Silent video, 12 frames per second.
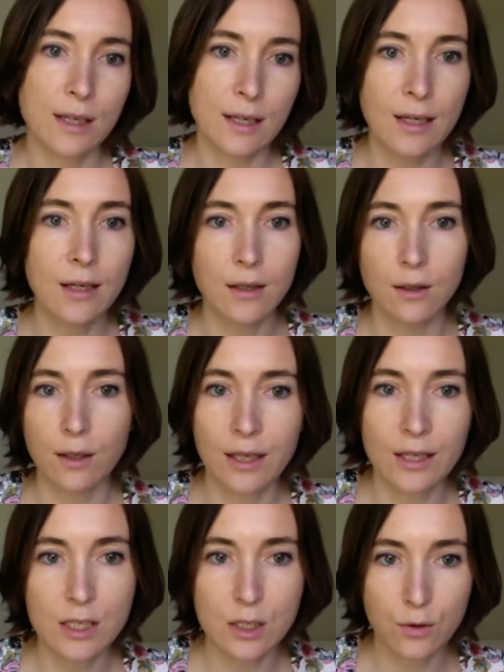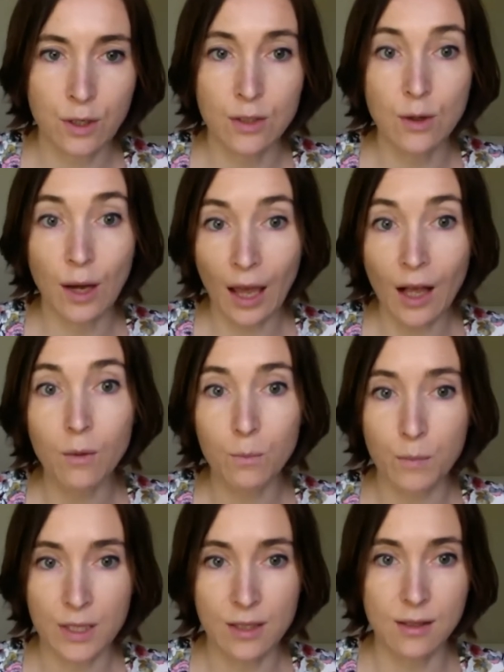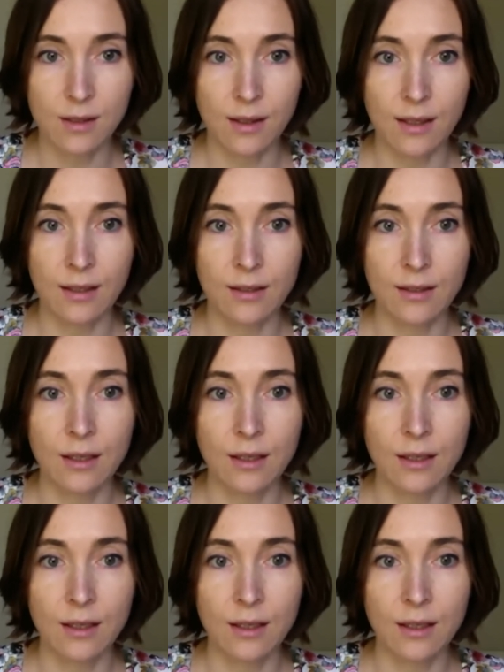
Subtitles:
clinical history to help me decide.